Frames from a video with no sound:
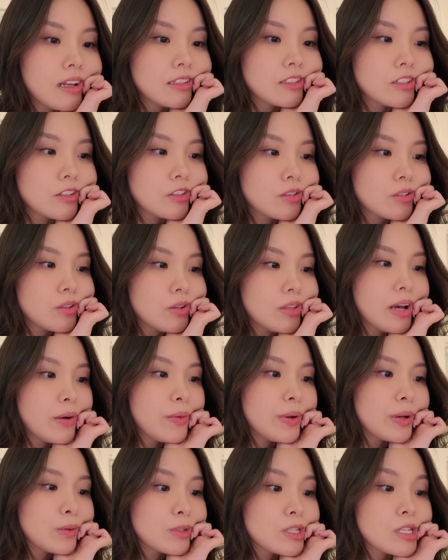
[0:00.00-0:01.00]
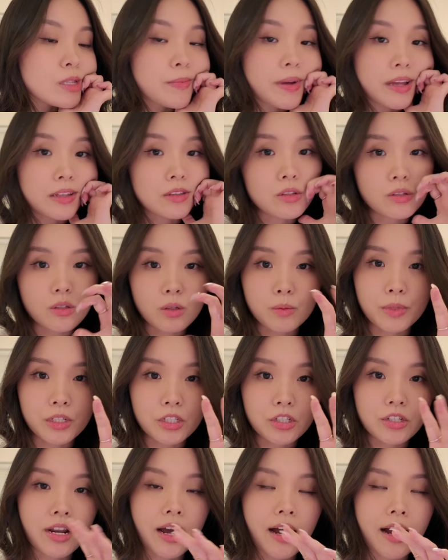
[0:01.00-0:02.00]
just so that we don't spend so
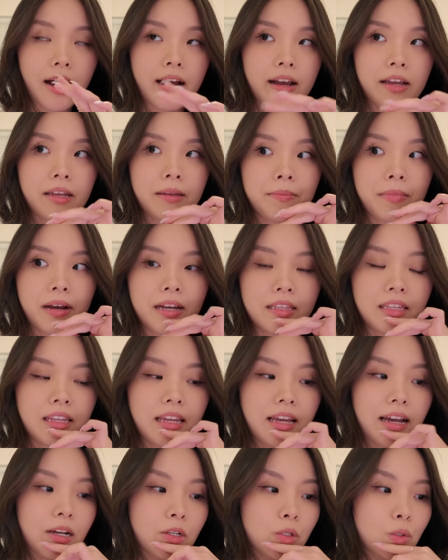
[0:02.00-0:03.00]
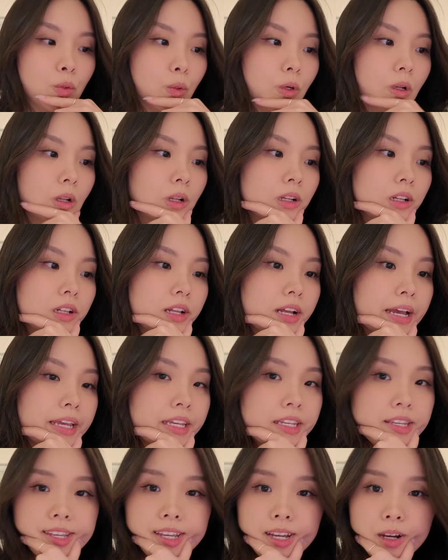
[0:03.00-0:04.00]
much time at the actual
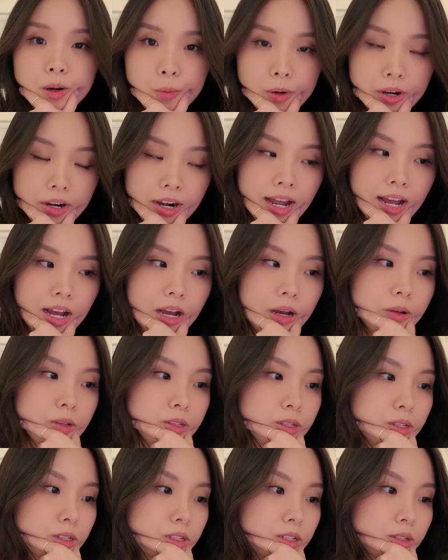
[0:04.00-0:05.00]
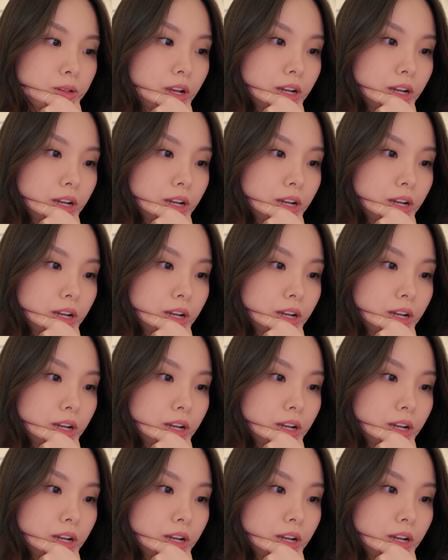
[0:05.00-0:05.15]
IKEA warehouse,